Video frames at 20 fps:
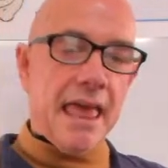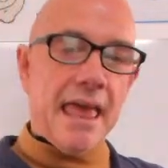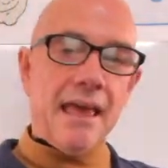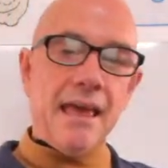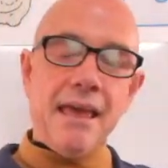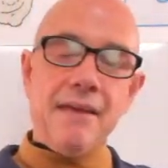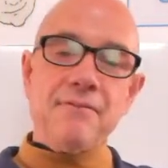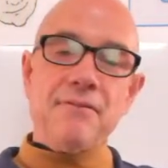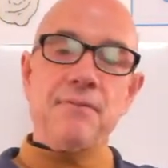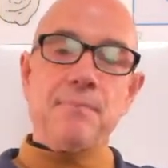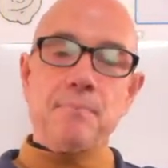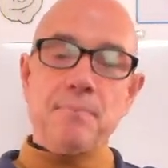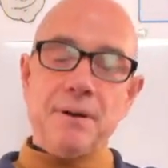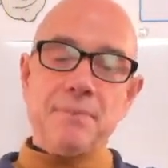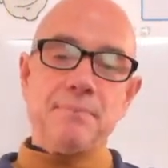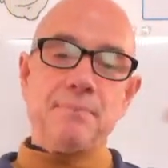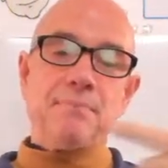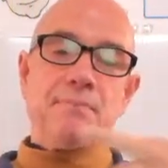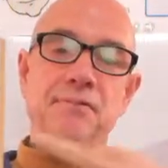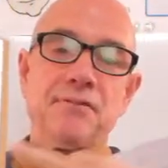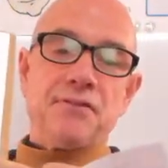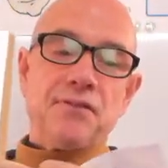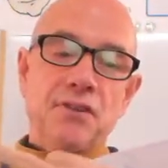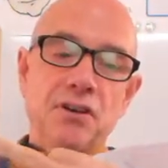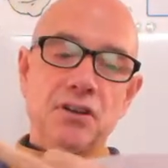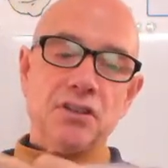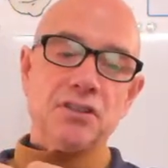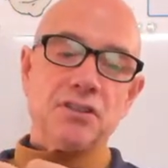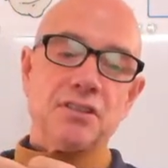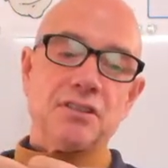And but
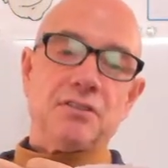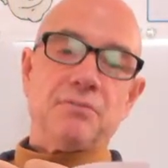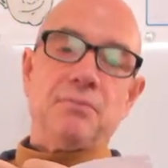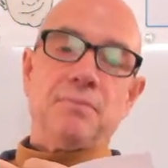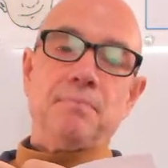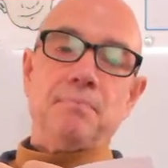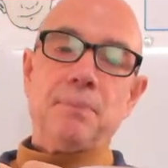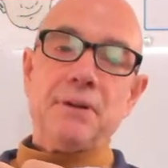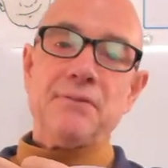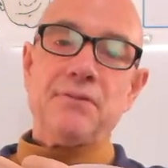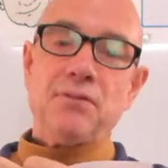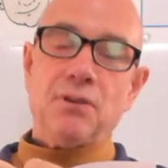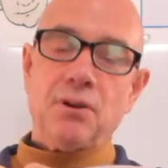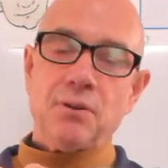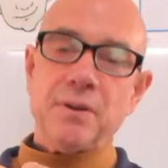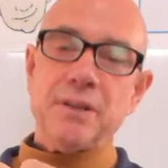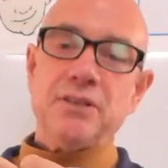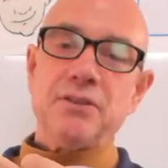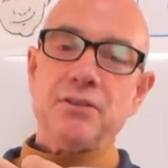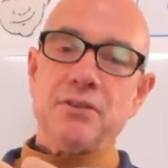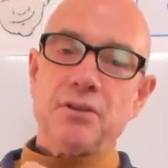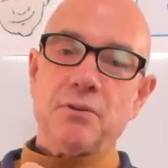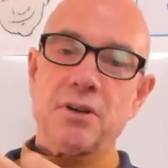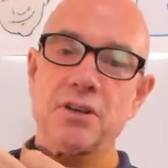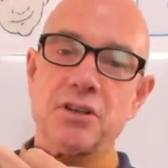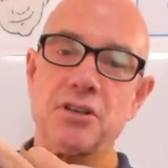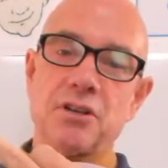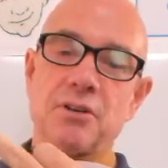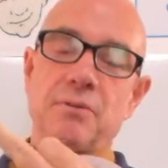first, before we do the worksheet,